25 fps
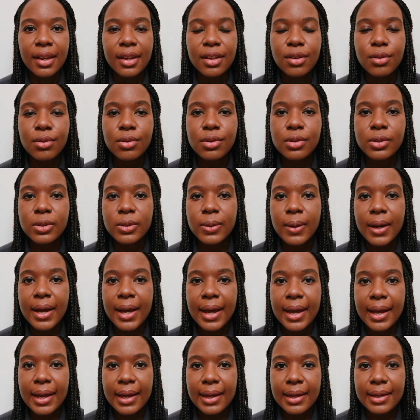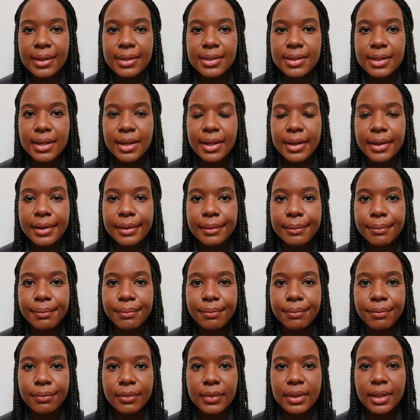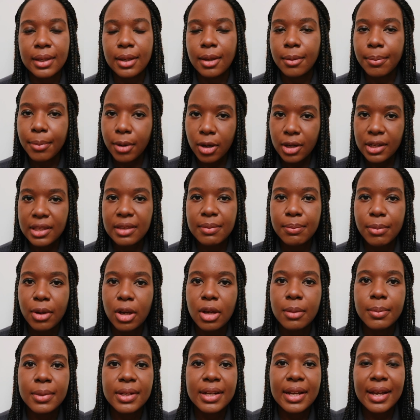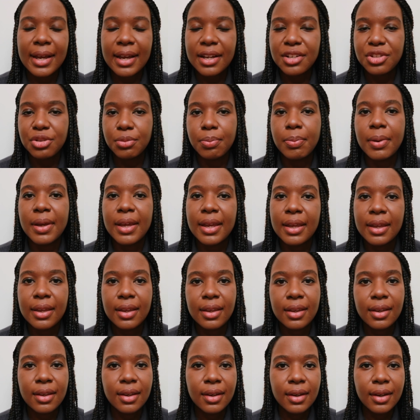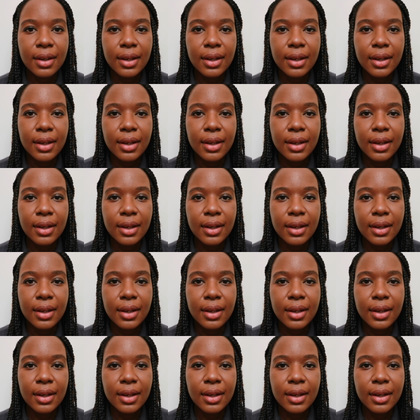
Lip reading: It also had a parking permit. I had to pay